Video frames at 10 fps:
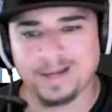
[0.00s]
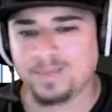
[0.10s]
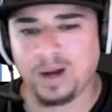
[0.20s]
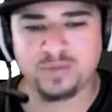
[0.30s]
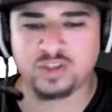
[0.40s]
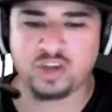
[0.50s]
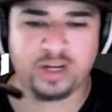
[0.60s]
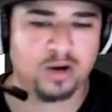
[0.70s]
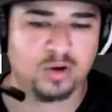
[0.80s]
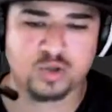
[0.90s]
I'm just gonna
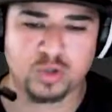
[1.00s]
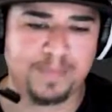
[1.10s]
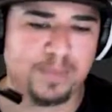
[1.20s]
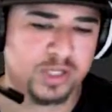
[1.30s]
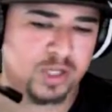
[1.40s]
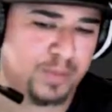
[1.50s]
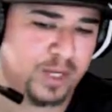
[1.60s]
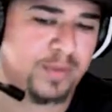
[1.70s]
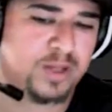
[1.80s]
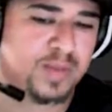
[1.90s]
go swing points. So pretty
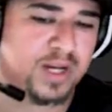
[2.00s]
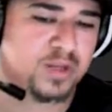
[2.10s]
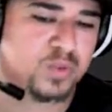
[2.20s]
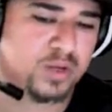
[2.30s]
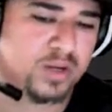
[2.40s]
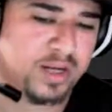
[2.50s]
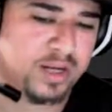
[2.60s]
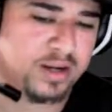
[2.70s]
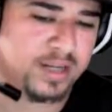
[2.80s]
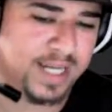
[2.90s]
much, because we're gonna
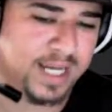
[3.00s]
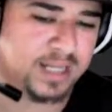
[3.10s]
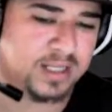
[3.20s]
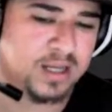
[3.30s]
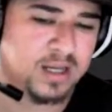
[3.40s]
connect.